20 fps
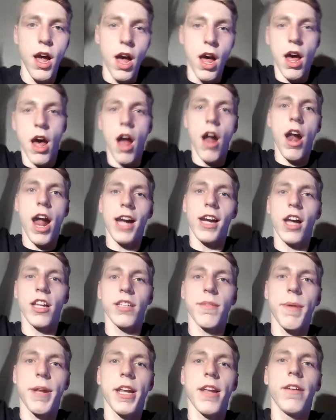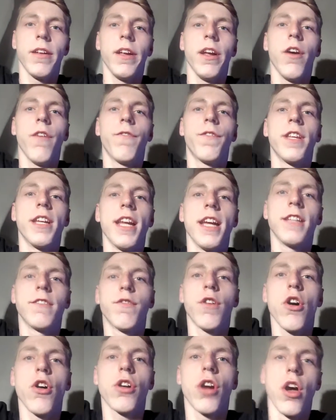Alright guys, I'm ending off today's
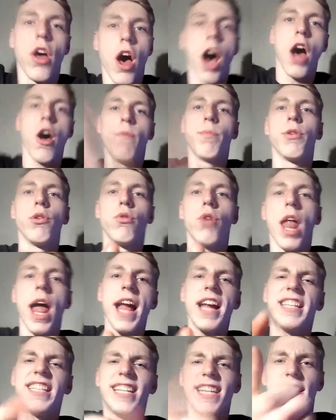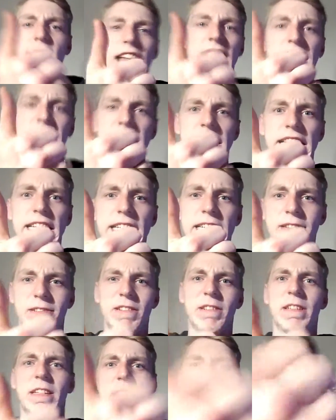vlog. I hope you liked it. Like, hit
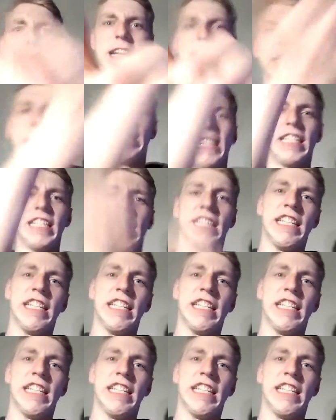the button.